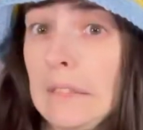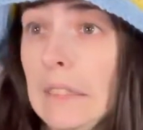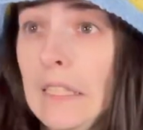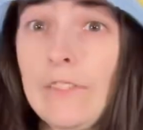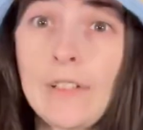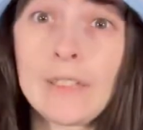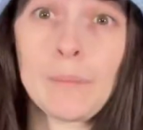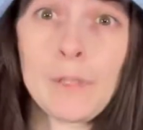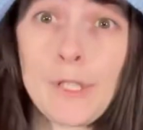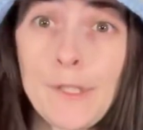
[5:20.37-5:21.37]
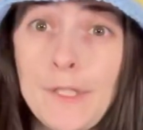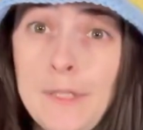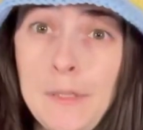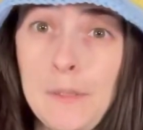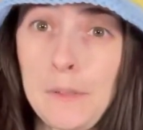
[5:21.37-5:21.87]
I found it on Pinterest,
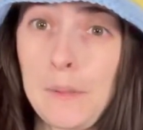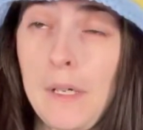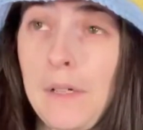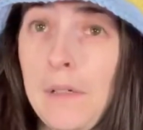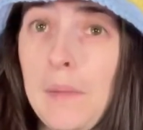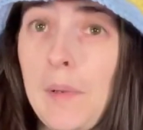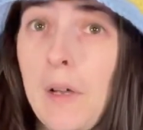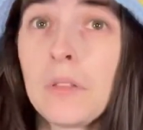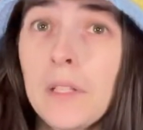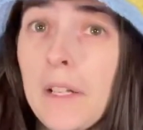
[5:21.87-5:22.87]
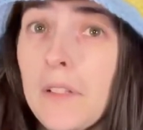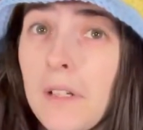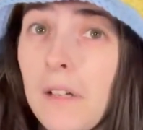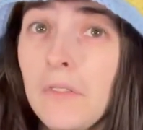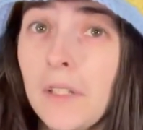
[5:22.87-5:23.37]
so
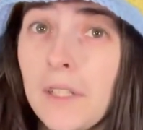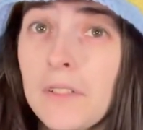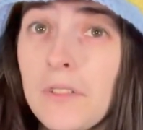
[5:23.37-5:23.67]
I'll link